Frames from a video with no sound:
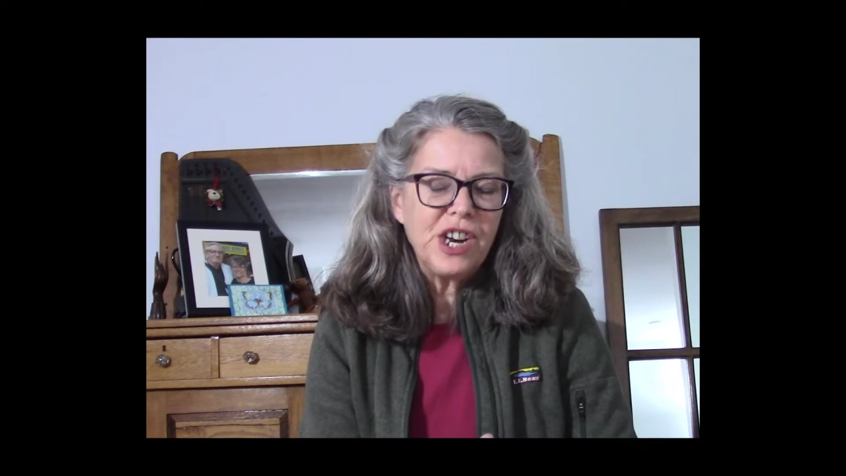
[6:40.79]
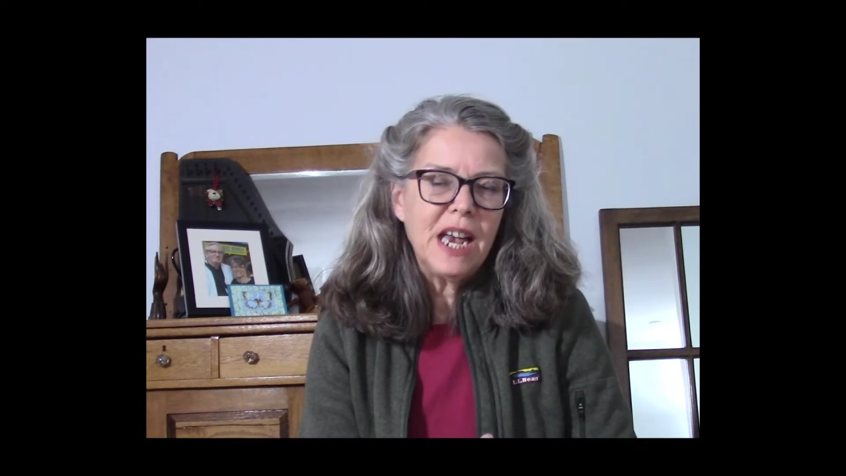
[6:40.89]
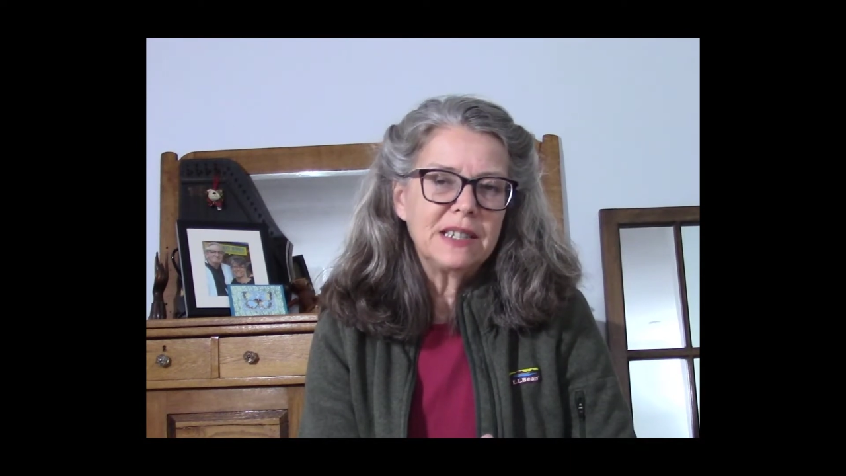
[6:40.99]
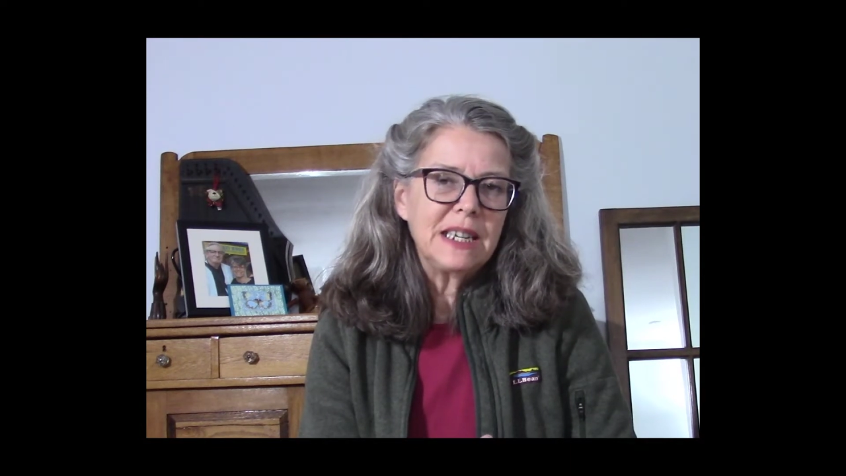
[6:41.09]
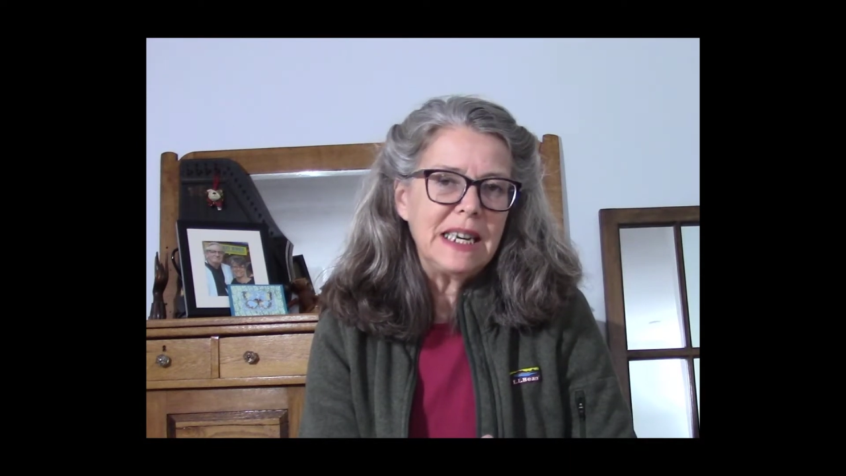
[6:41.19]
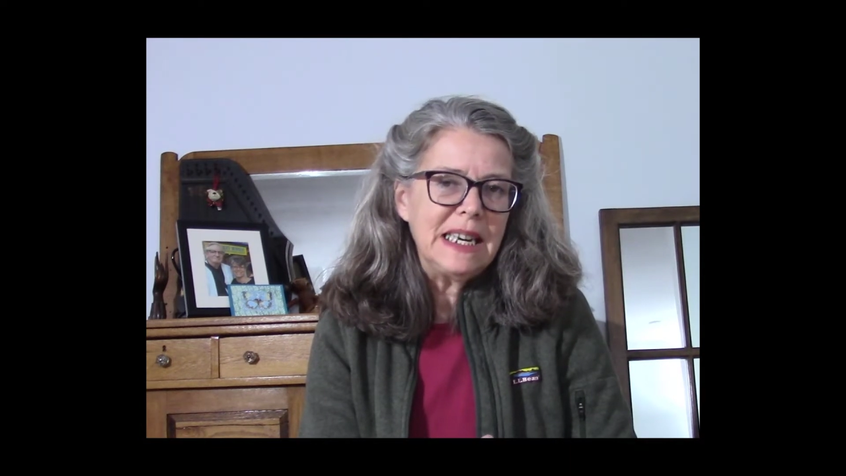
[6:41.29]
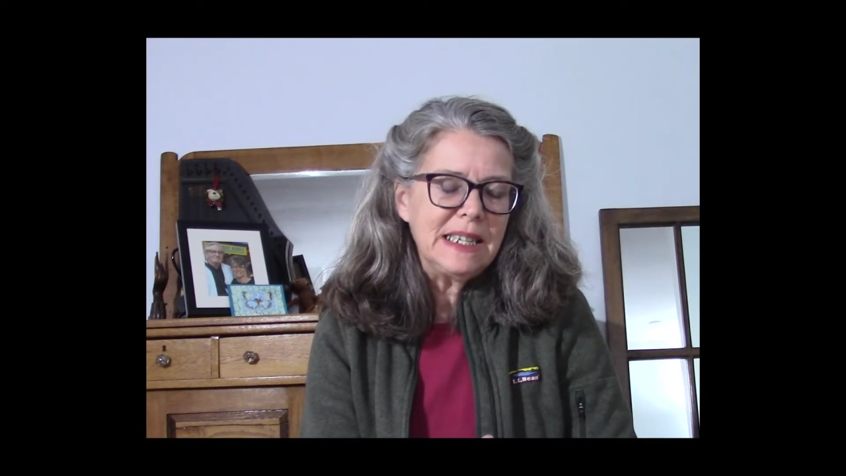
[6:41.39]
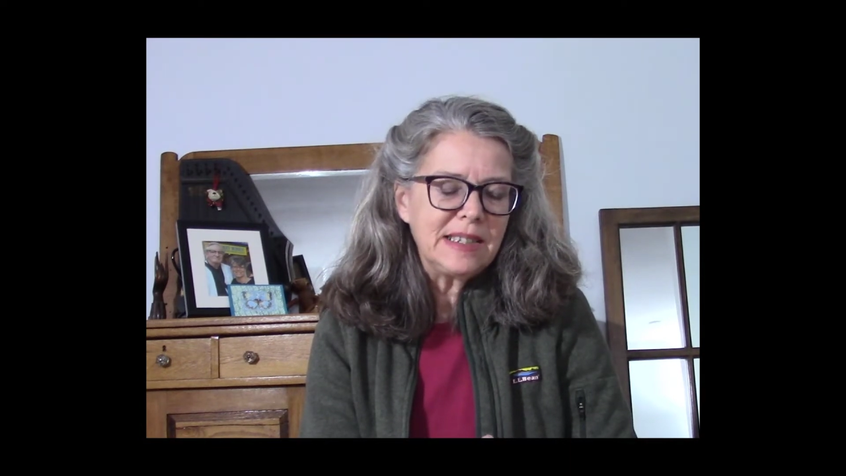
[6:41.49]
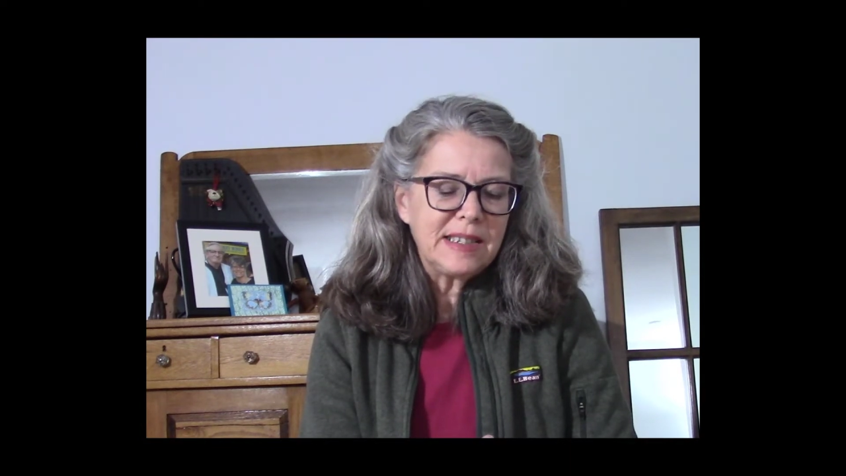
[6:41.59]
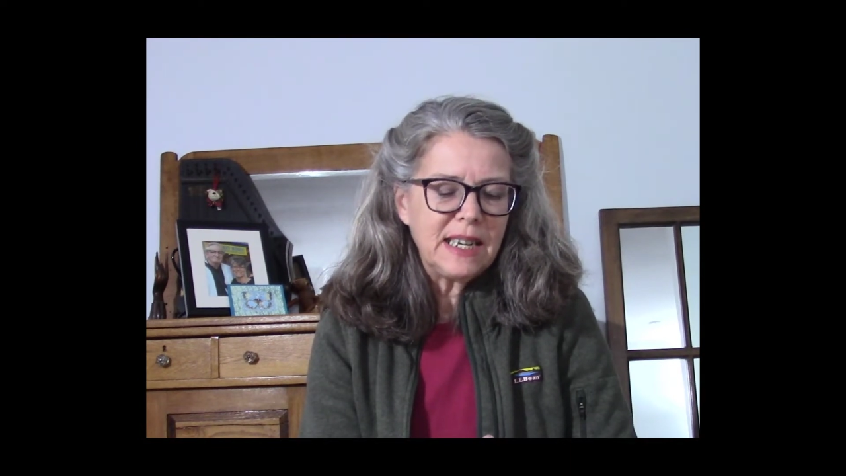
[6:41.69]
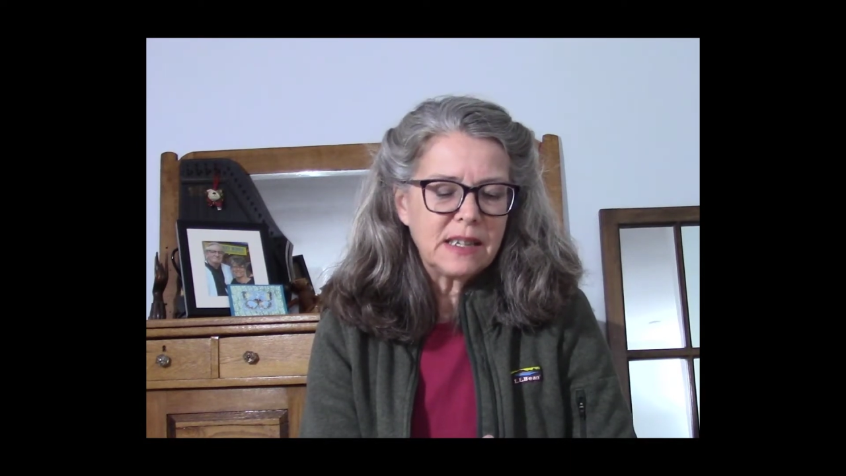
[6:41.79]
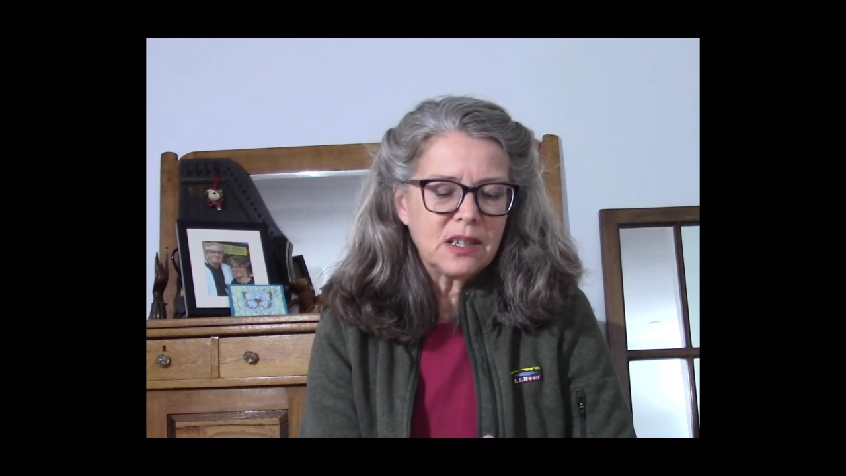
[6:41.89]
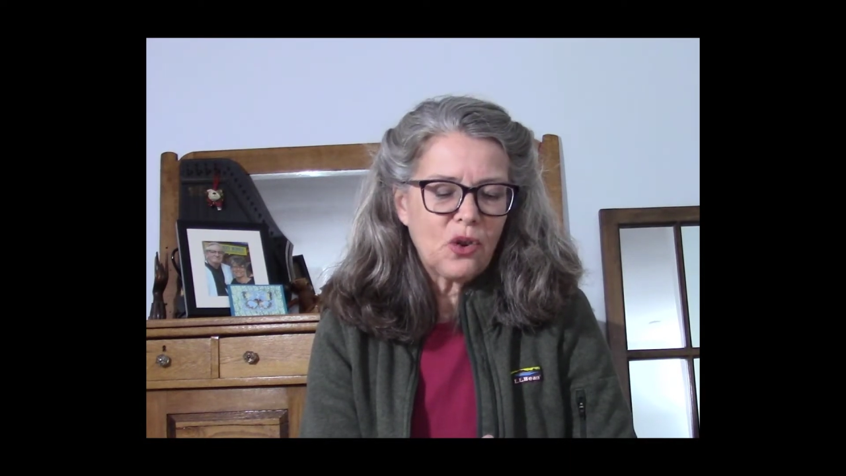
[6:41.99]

had to eat 6